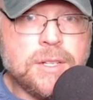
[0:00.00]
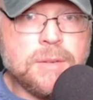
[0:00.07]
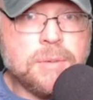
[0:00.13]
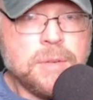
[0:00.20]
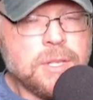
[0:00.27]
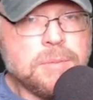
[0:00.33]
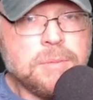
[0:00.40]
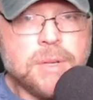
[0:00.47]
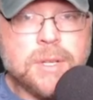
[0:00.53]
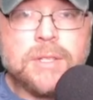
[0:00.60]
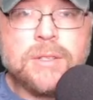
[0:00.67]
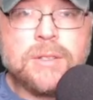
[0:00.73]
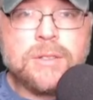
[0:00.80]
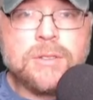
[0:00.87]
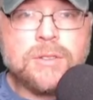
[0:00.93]
plus
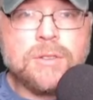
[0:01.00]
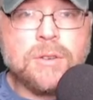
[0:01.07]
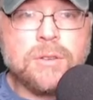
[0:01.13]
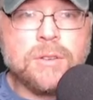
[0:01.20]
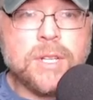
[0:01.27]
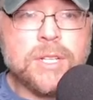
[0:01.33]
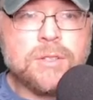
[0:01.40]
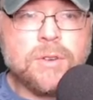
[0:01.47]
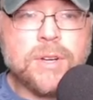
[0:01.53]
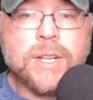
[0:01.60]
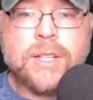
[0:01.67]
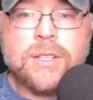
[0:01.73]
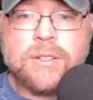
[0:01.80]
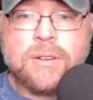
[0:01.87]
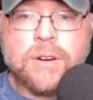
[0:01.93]
plus. So let's go ahead and
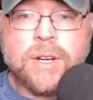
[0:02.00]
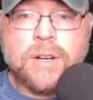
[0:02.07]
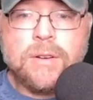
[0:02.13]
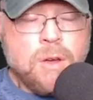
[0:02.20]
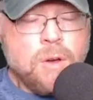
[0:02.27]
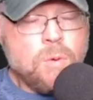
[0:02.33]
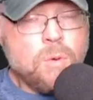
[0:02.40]
get started.